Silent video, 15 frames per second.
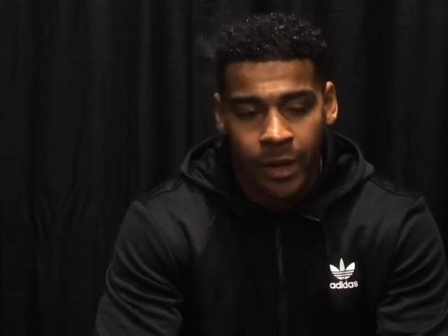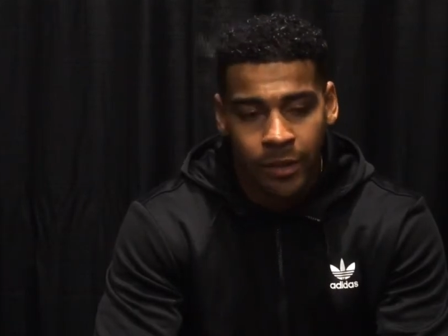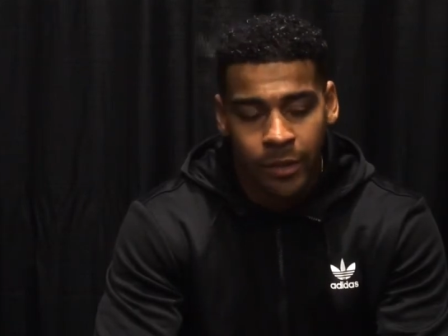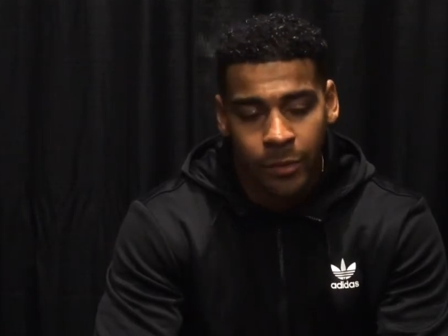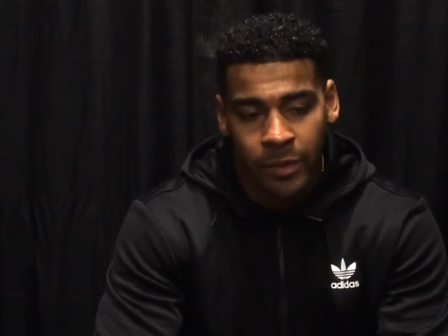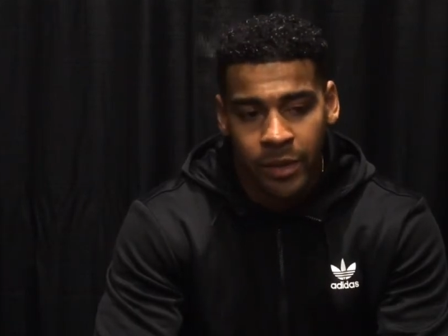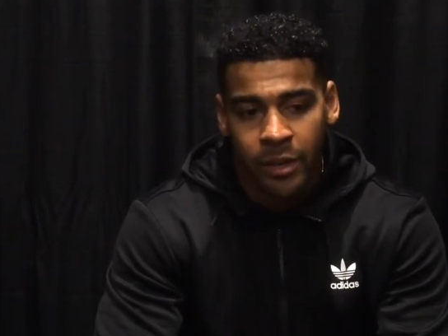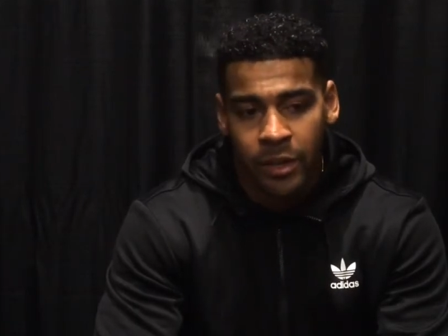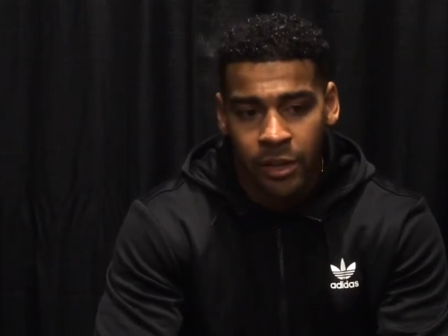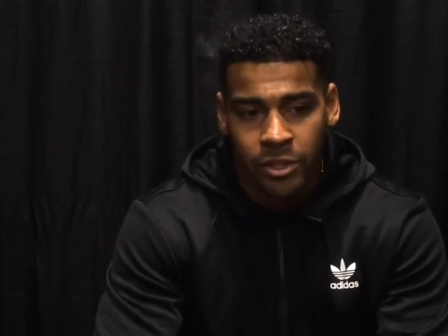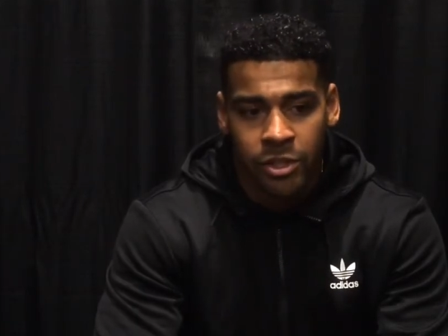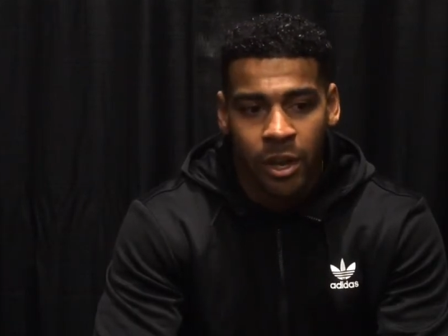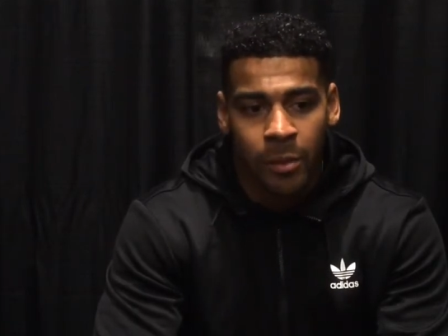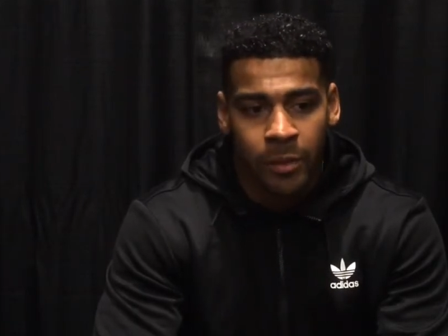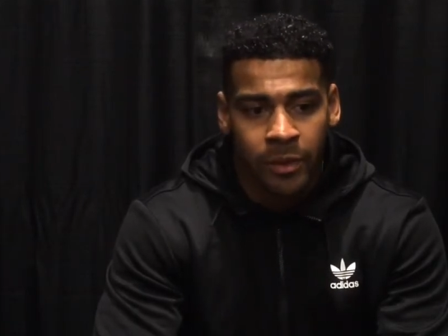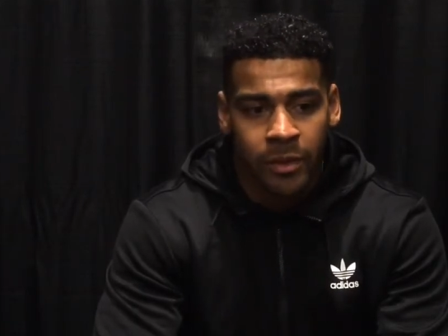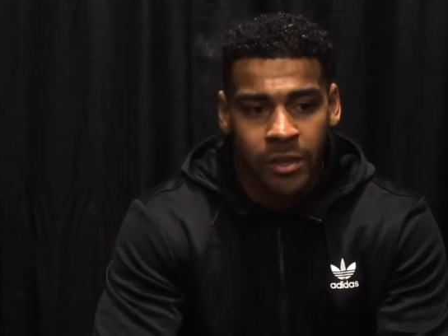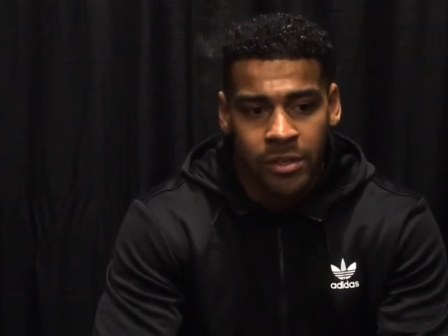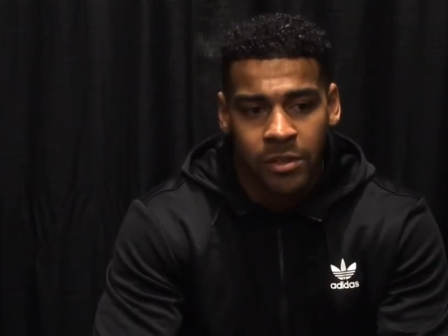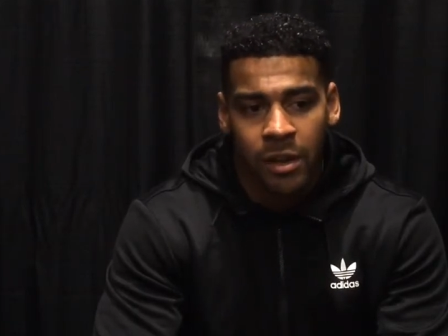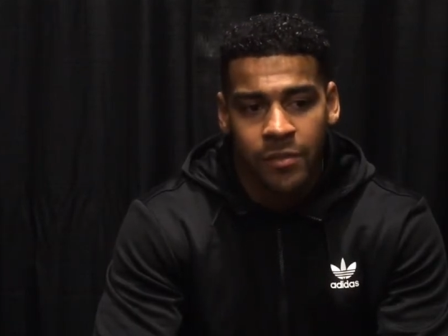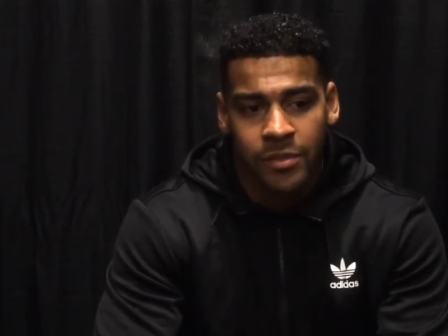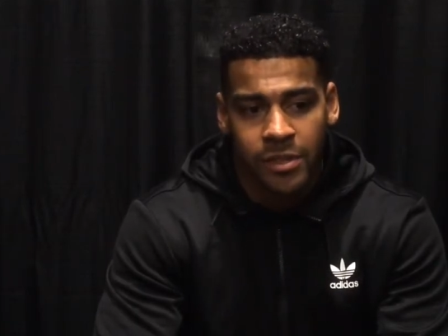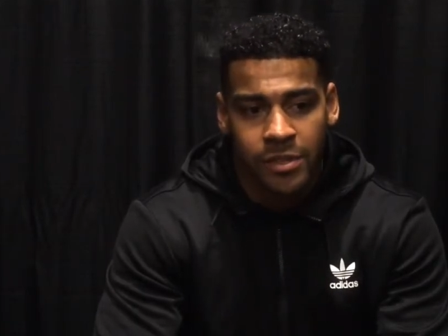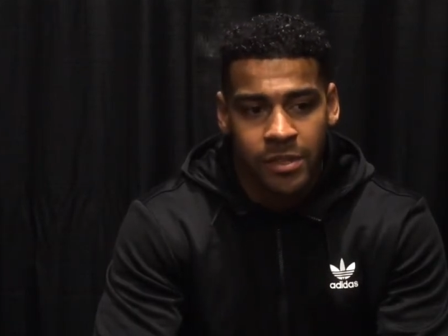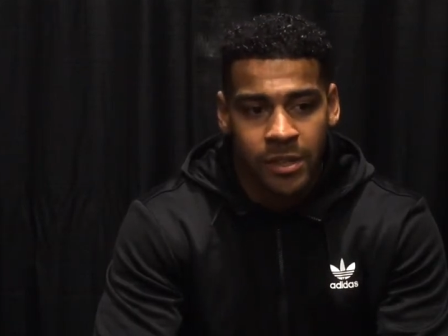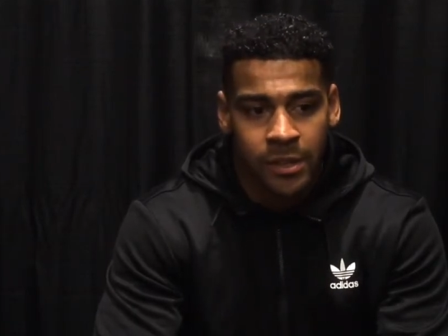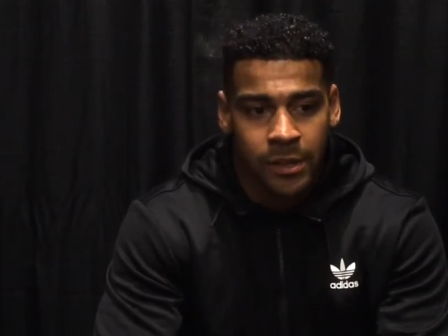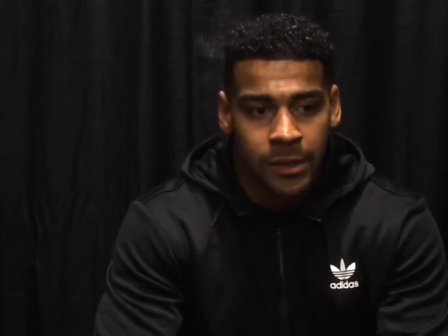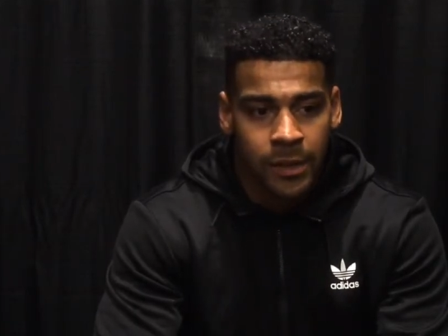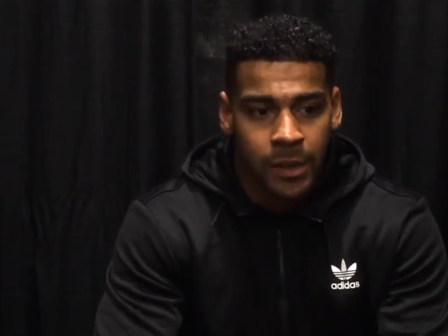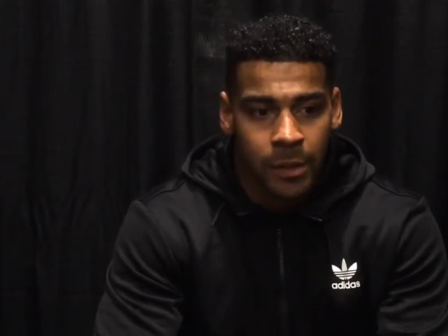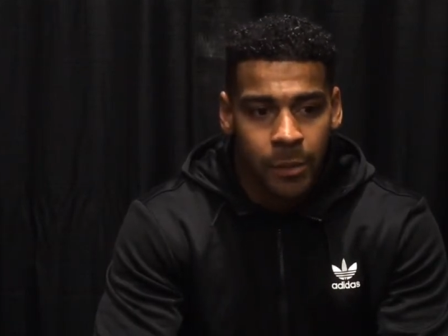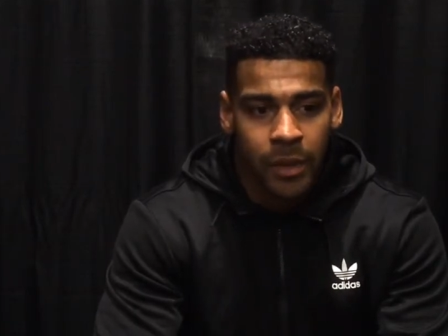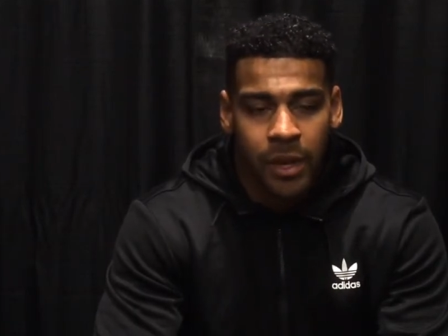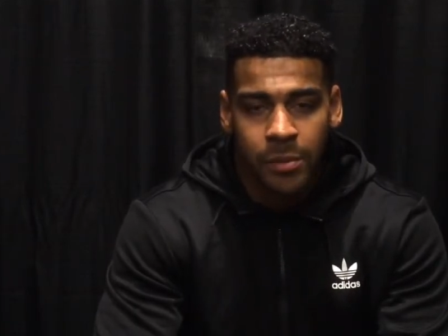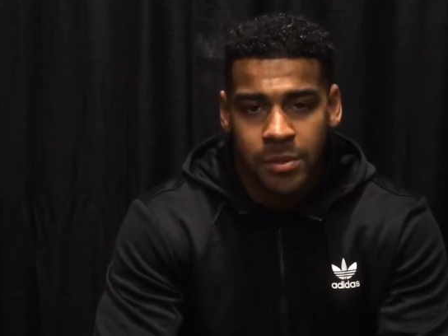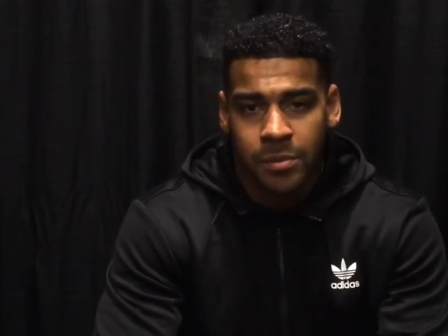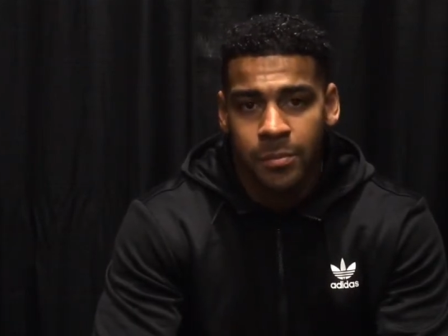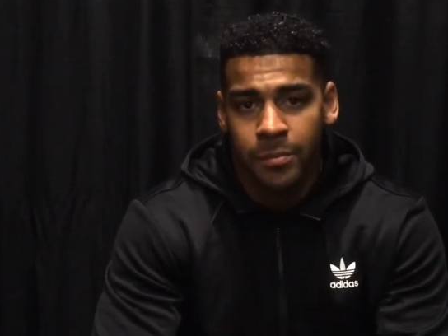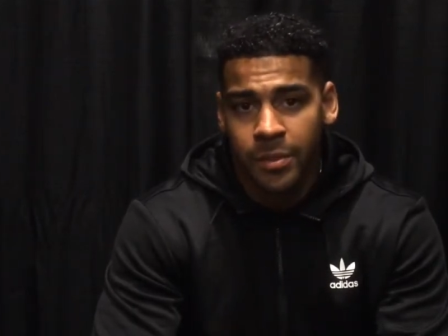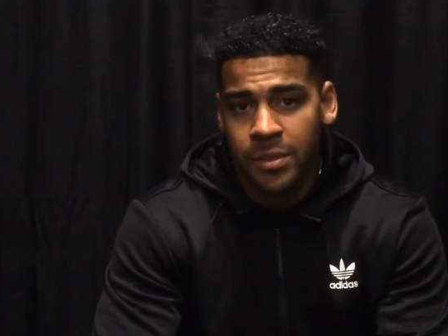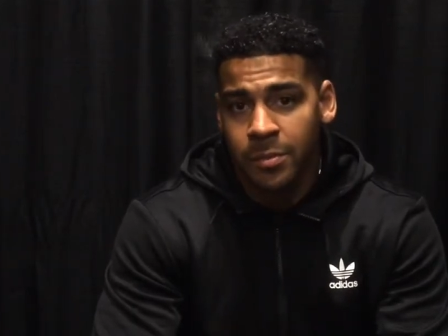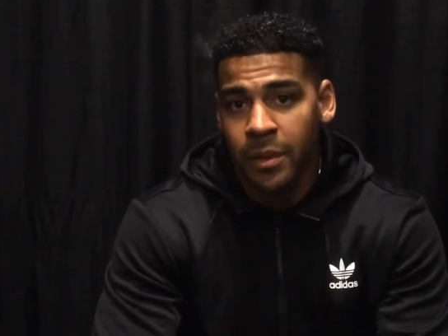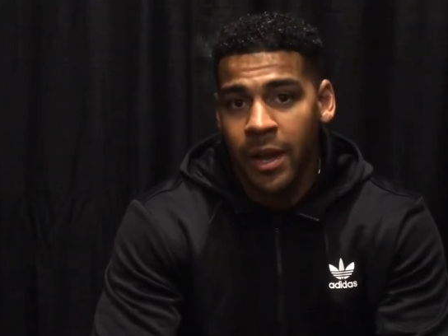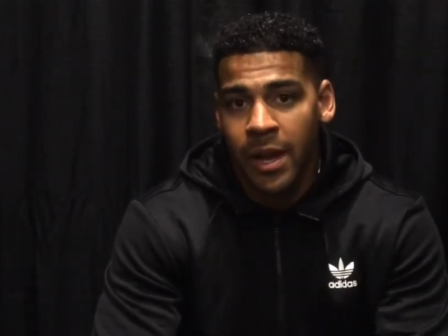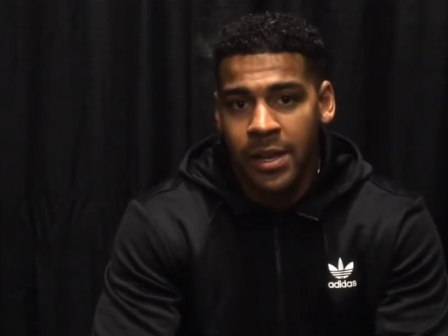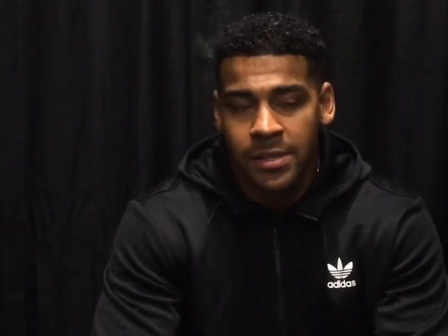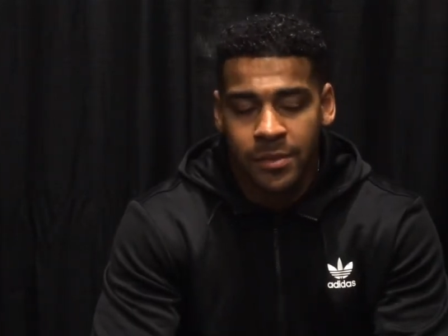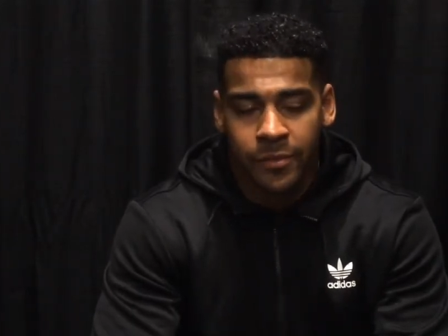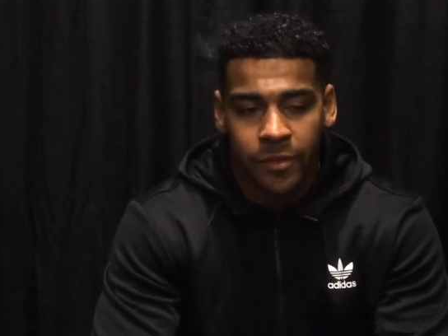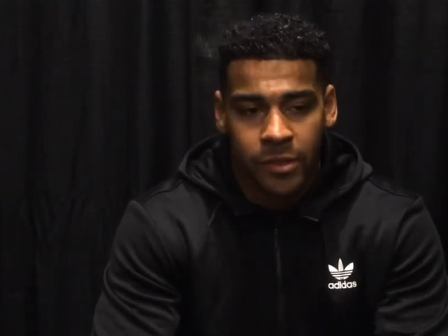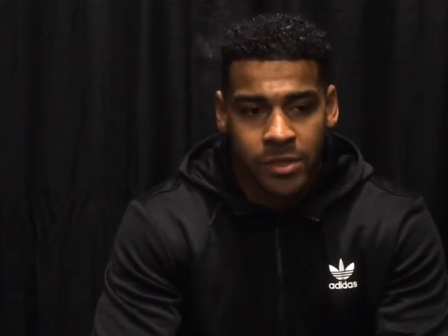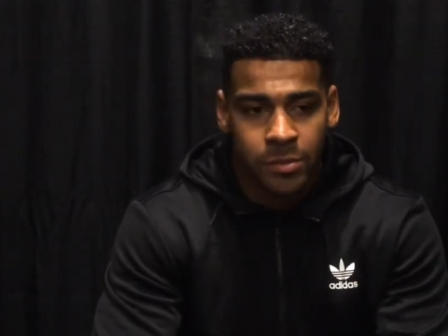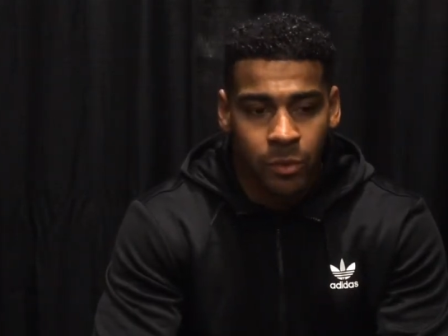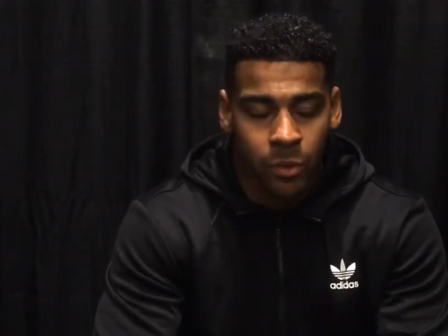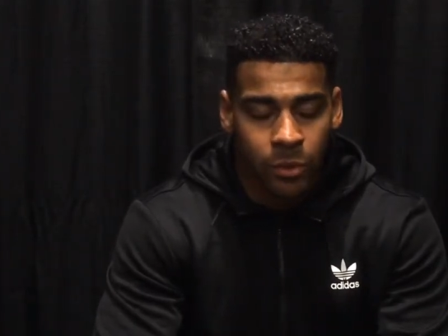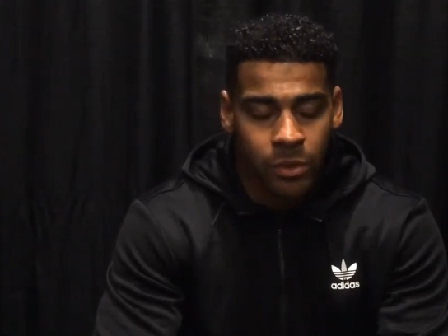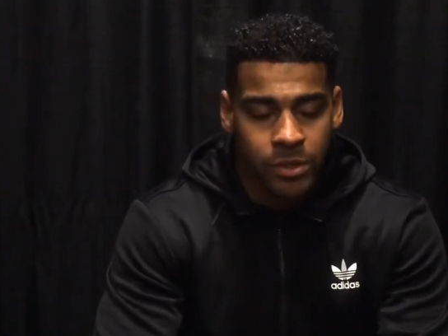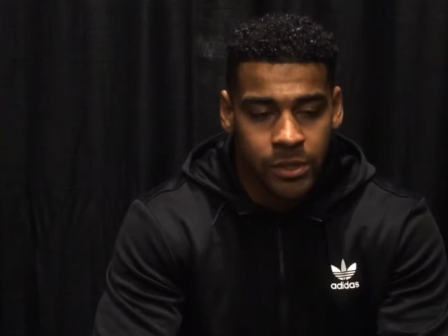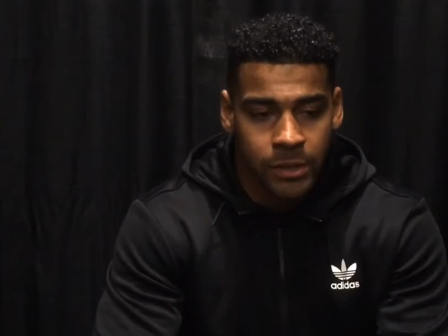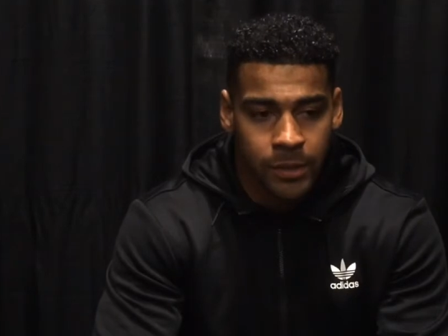I think we did a good job in this offseason and picking up some guys and filling some holes.